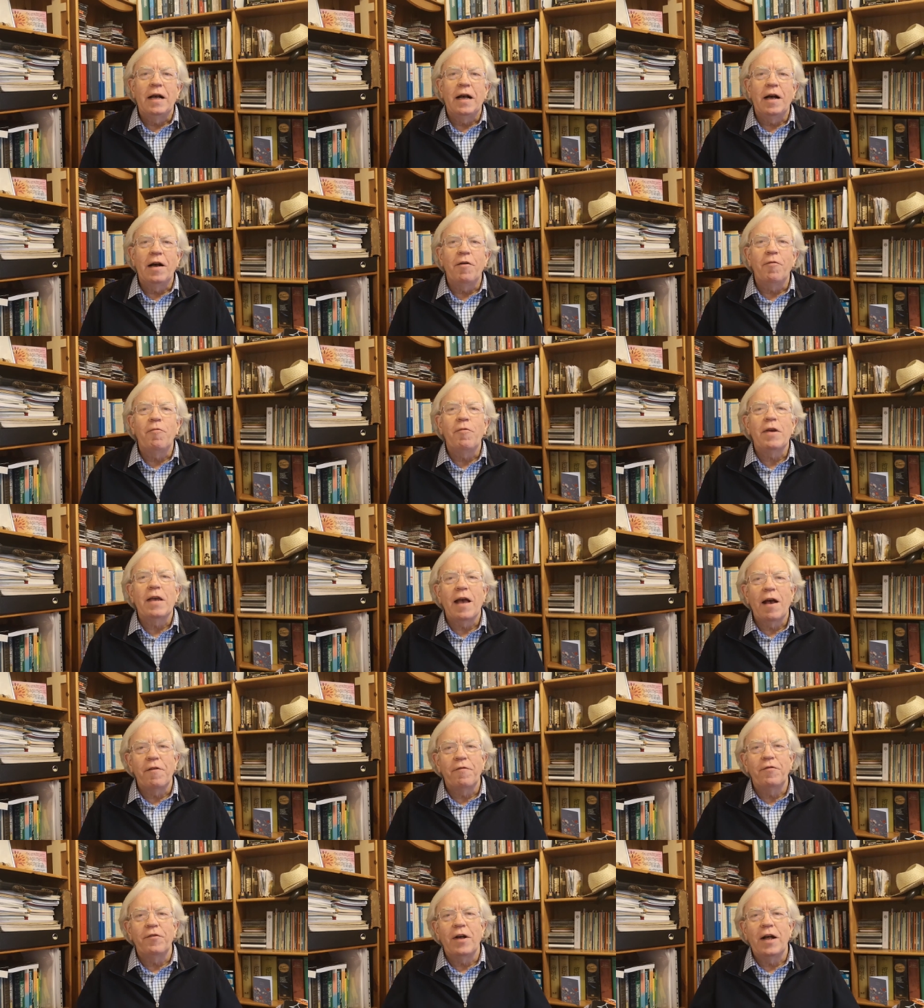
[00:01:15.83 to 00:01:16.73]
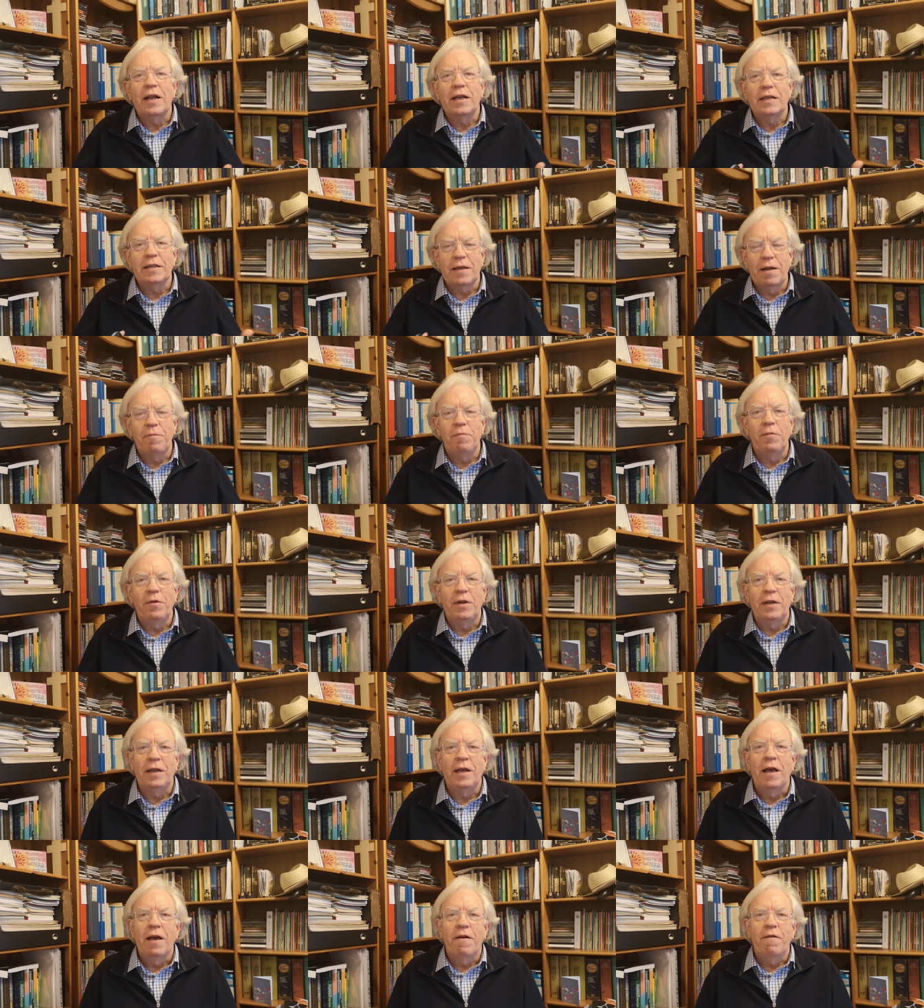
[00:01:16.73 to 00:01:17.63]
uh, we have an
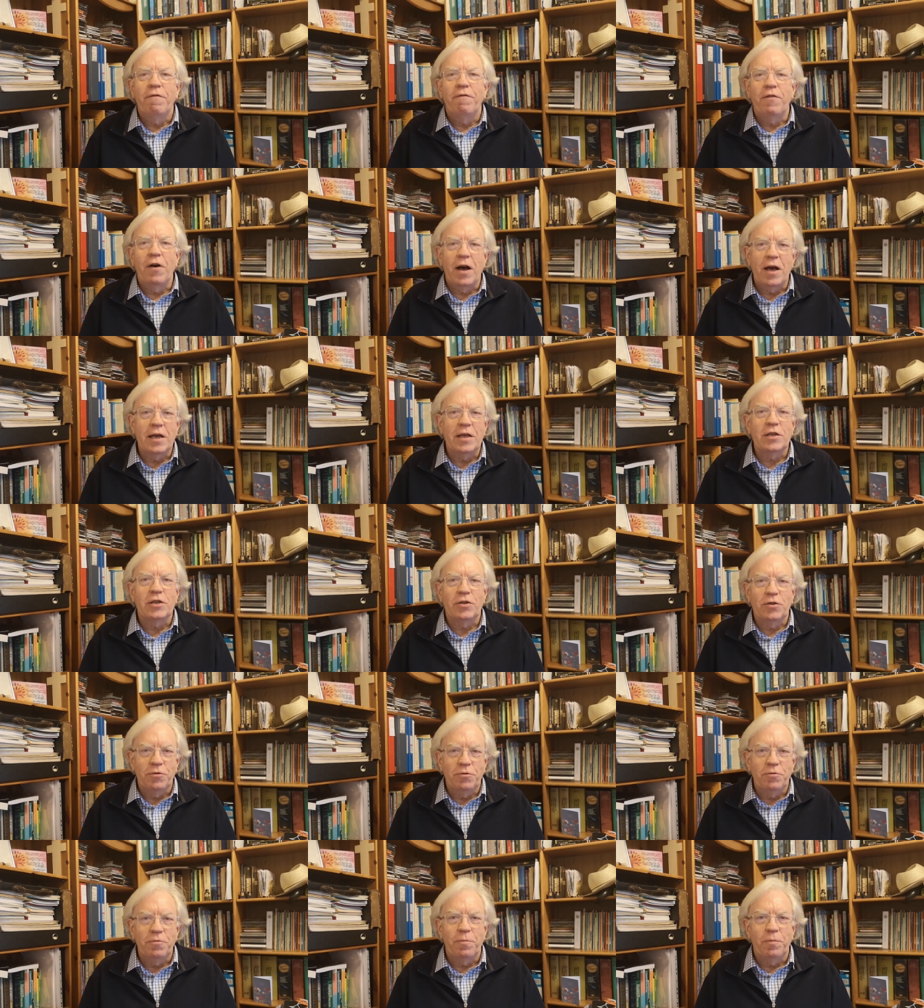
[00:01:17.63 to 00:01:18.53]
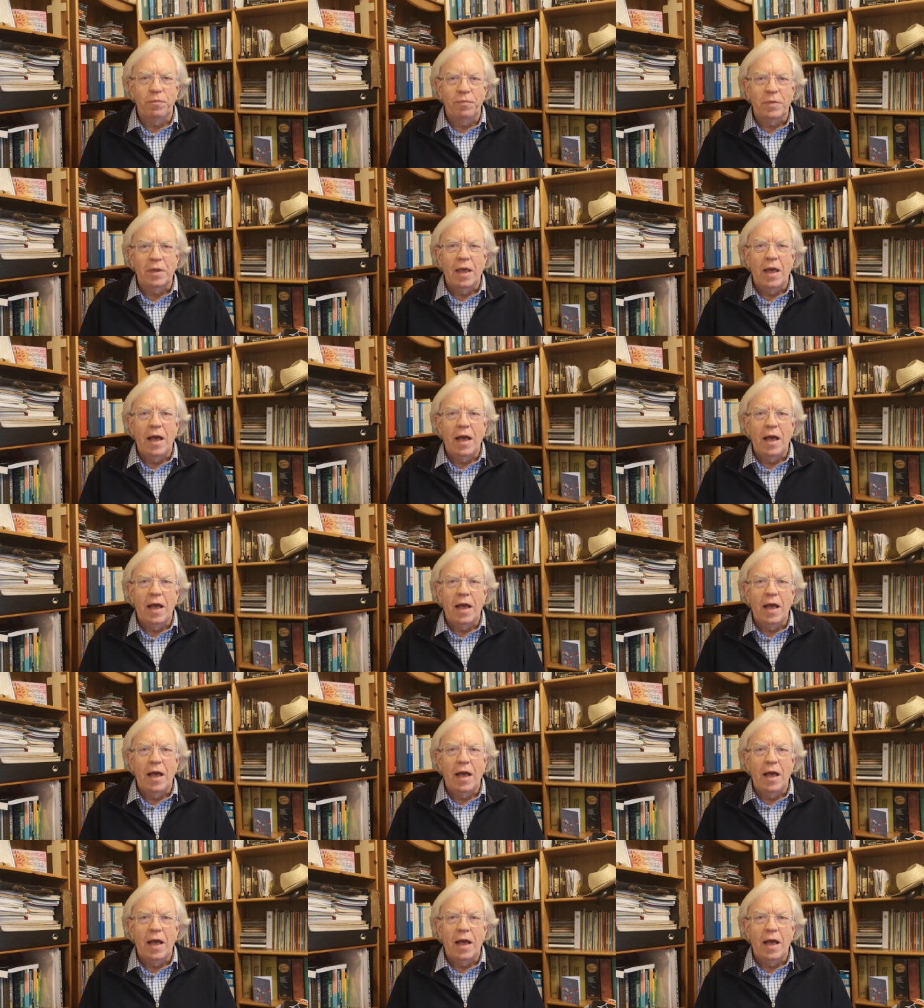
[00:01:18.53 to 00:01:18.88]
assembly via Zoom